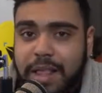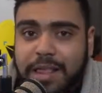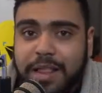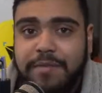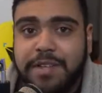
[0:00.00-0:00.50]

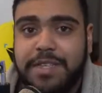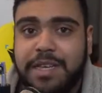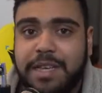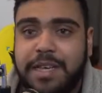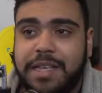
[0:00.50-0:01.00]
Love to
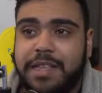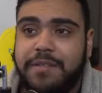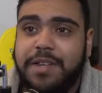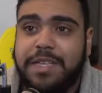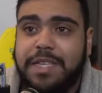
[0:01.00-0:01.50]
see it.
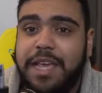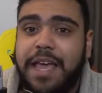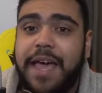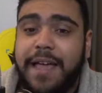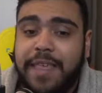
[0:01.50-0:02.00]
Love to see
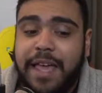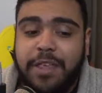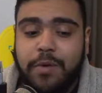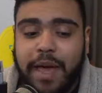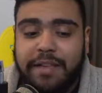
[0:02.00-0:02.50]
it. That
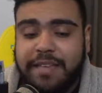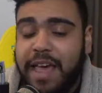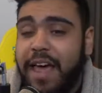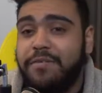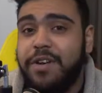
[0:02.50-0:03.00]
you guys
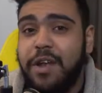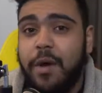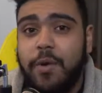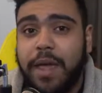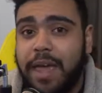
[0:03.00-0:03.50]
have
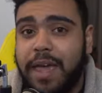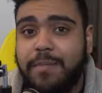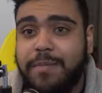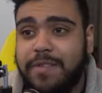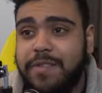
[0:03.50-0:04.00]
no
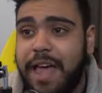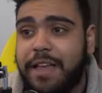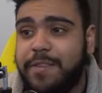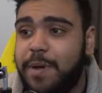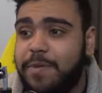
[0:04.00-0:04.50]
games. That
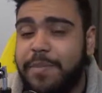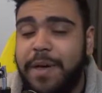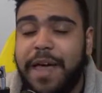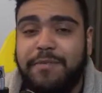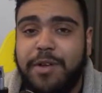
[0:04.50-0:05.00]
Xbox people
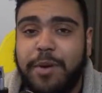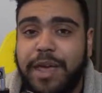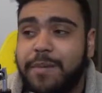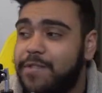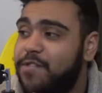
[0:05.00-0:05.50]
have no
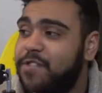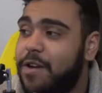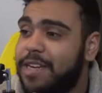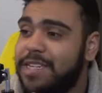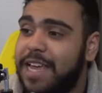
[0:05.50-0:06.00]
games. They're
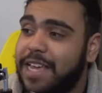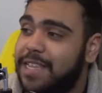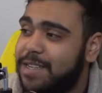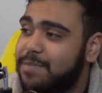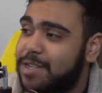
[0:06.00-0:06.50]
starting to take
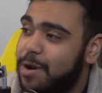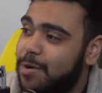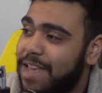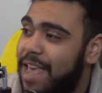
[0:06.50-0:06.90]
some Sony games.